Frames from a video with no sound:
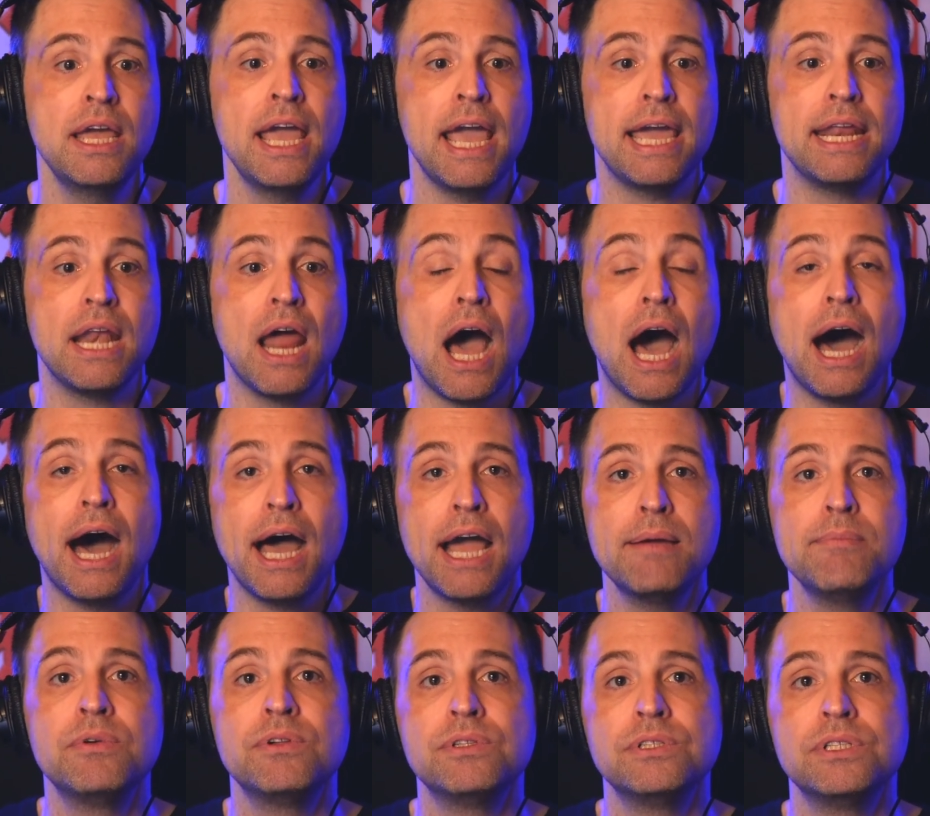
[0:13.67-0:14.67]
And I
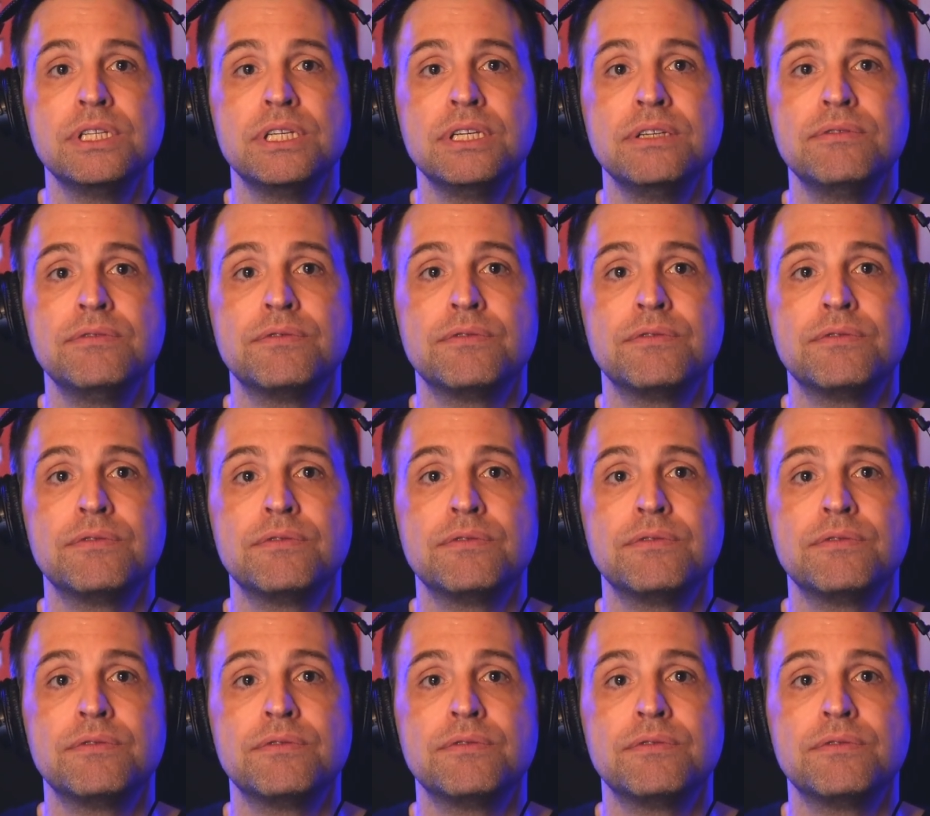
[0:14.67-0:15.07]
believe